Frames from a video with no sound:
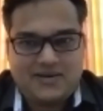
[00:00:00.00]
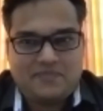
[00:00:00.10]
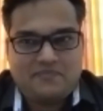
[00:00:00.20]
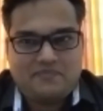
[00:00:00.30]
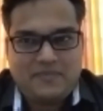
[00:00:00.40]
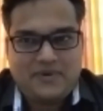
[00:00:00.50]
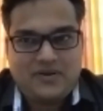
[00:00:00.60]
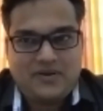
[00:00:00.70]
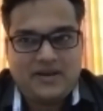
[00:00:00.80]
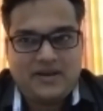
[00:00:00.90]
people,
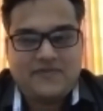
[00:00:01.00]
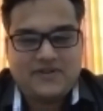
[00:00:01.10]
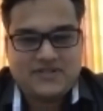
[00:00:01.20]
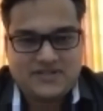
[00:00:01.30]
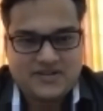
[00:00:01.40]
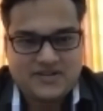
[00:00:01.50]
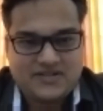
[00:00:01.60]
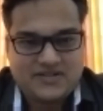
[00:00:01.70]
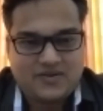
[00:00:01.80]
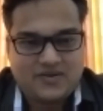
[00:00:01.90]
I mean, like first
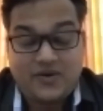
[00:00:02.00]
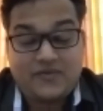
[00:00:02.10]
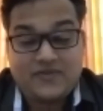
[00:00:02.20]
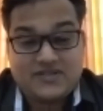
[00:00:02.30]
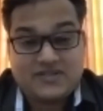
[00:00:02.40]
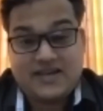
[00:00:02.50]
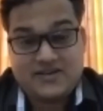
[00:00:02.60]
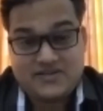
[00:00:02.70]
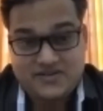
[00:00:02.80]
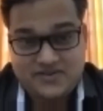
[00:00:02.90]
generation, no, not first, second
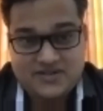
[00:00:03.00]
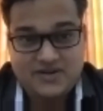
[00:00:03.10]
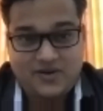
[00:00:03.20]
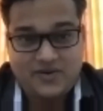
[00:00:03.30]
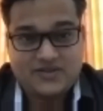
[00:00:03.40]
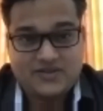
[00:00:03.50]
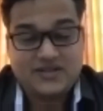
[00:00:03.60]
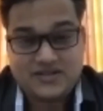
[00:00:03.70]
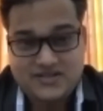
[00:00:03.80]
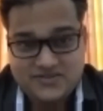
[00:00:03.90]
generation lawyers,
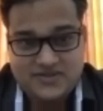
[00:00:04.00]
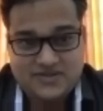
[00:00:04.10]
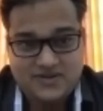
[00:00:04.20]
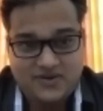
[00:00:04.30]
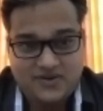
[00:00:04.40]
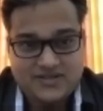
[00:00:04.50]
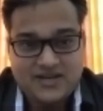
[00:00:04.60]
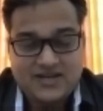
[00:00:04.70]
third generation lawyers.